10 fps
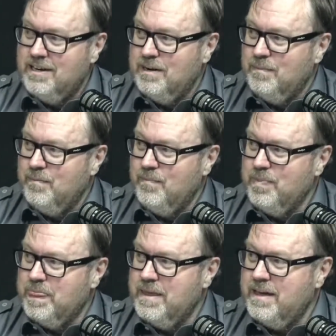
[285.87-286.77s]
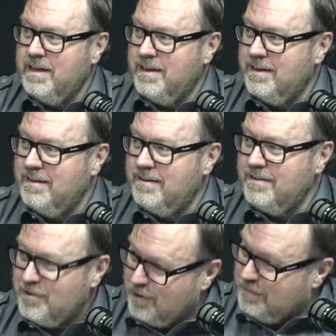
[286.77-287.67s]

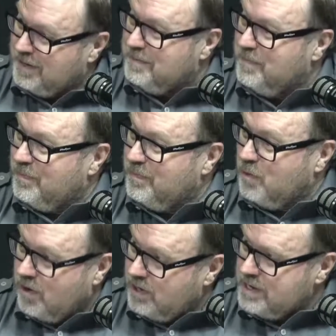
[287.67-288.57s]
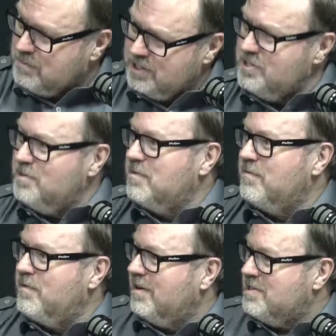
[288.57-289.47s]
And Oliver, or Ollie, which do you prefer?